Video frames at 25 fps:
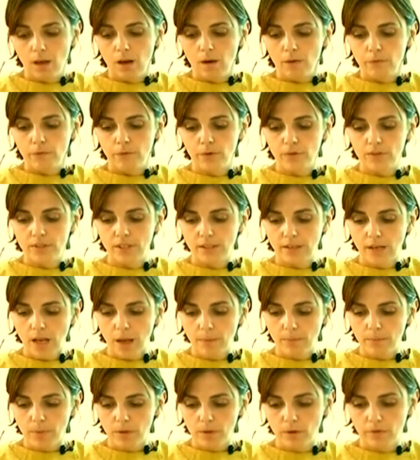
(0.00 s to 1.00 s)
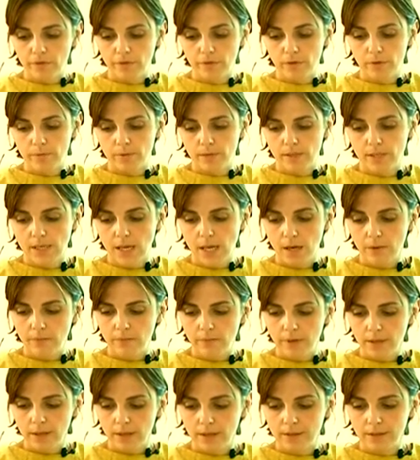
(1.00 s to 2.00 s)
for the number of
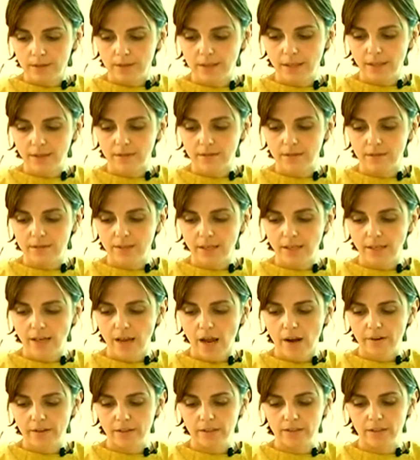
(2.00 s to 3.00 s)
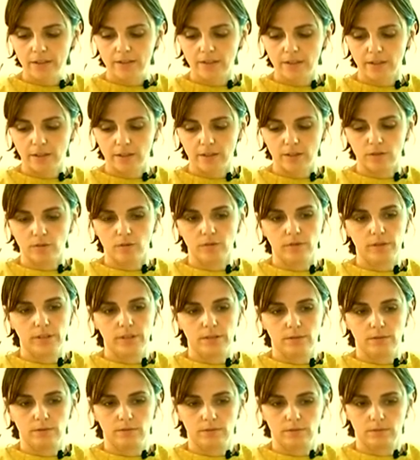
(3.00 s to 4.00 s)
observers that they are in the territory.
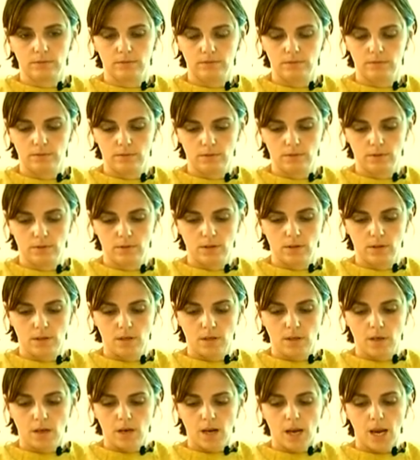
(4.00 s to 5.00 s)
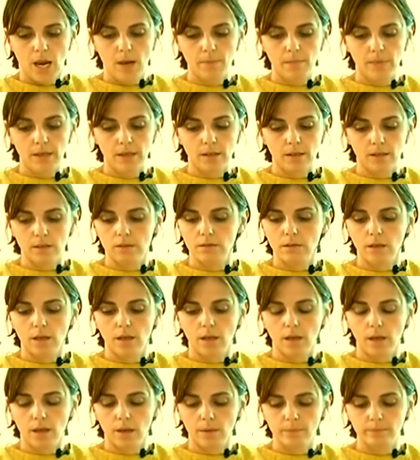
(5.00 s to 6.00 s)
I mean,
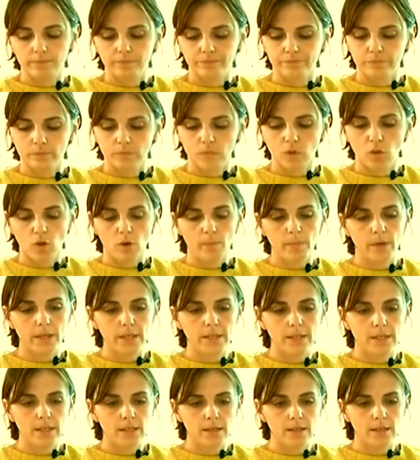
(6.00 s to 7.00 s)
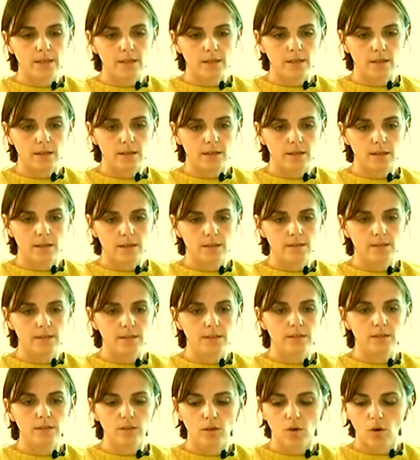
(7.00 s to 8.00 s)
normally in a
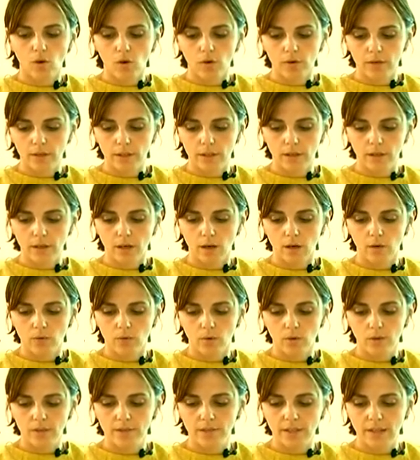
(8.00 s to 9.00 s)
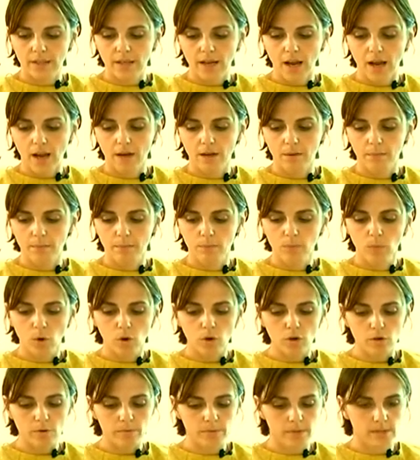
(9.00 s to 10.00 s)
city or in a road, they are
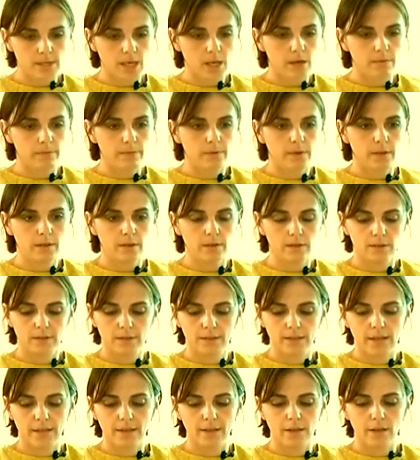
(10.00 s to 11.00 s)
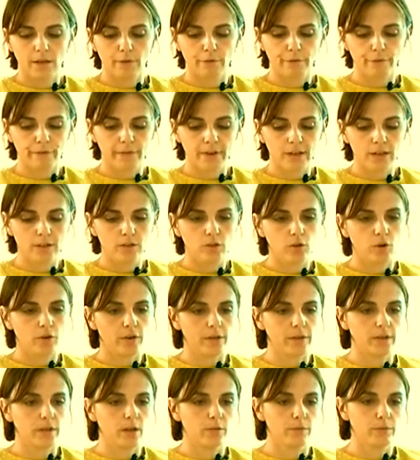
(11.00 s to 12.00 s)
more observers than in a field or
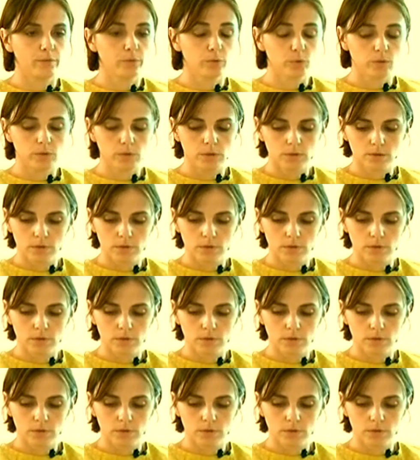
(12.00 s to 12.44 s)
in a wood.